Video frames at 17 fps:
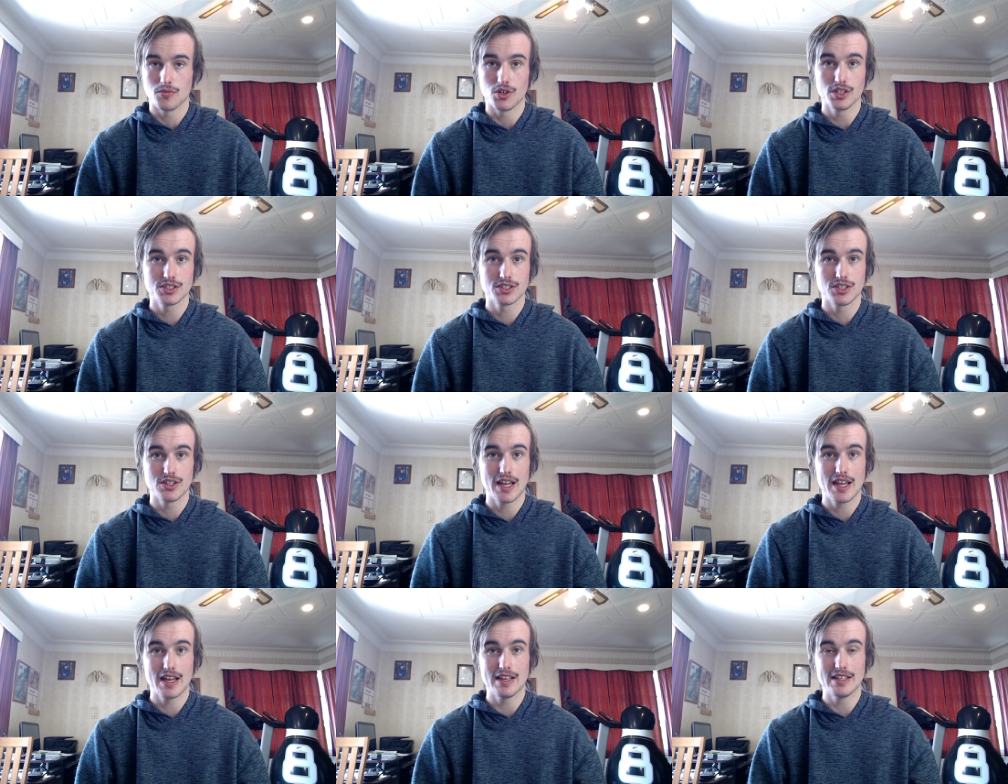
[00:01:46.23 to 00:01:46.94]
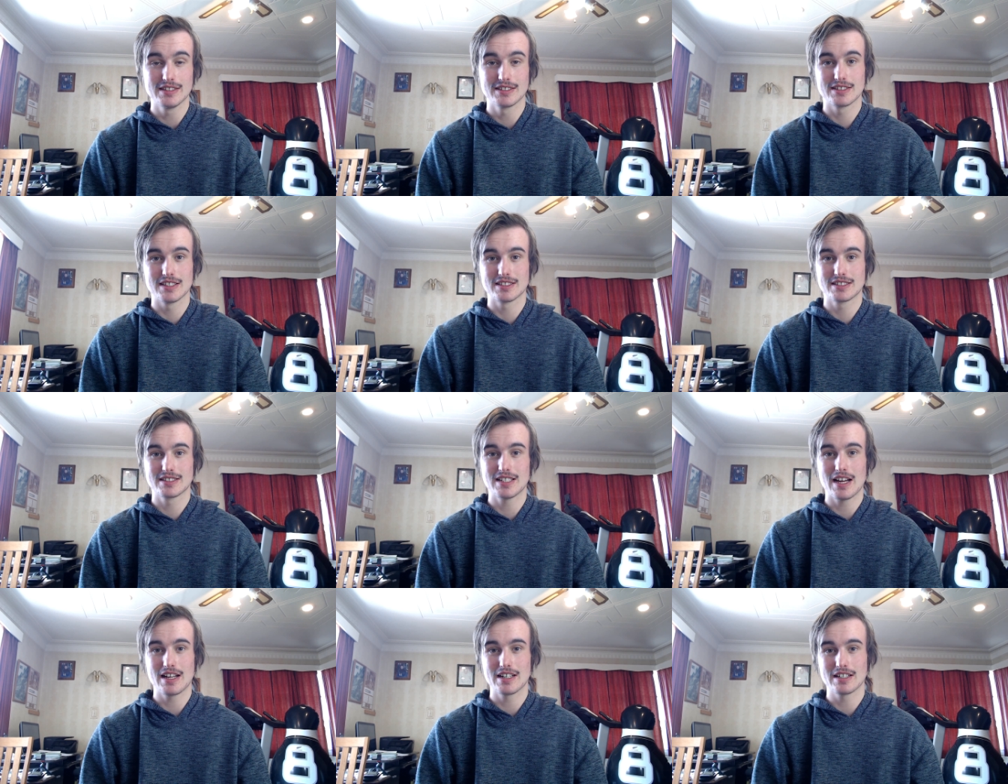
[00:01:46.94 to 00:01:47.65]
Right, so that is the
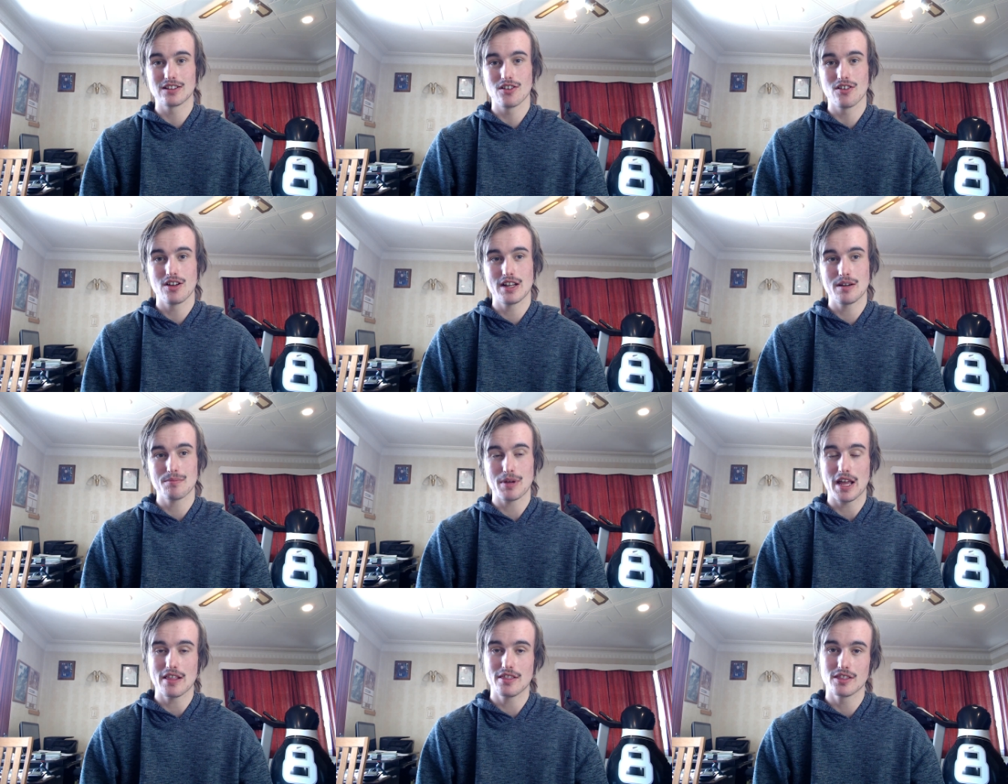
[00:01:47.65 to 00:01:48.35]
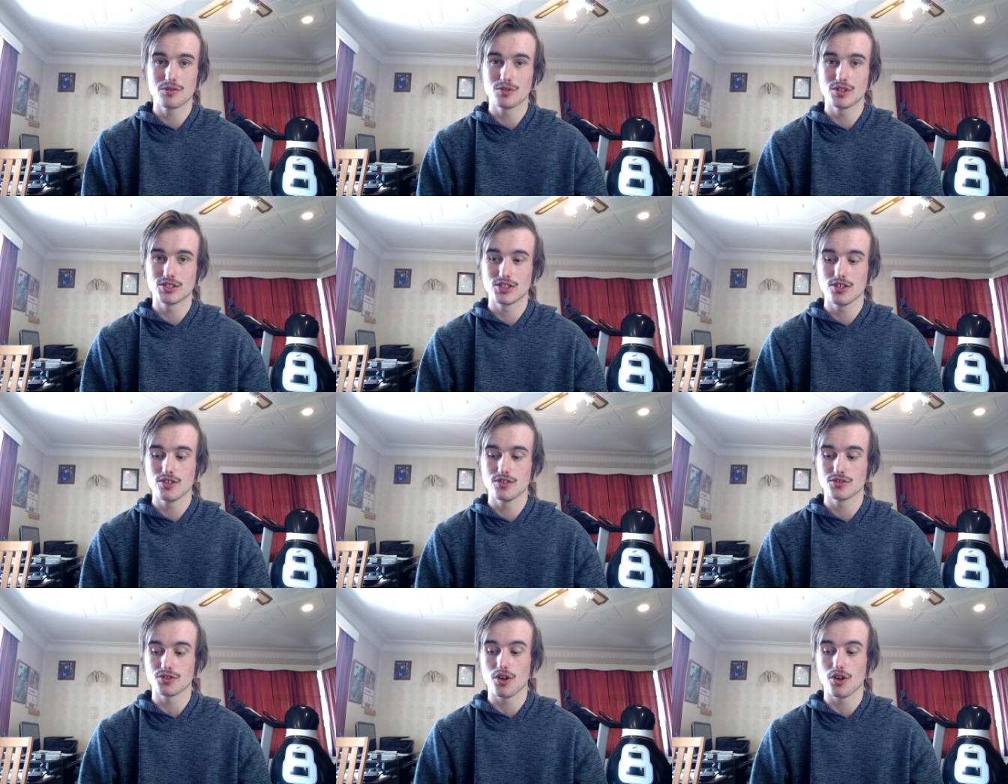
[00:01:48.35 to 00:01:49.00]
starting lineup and the reserves.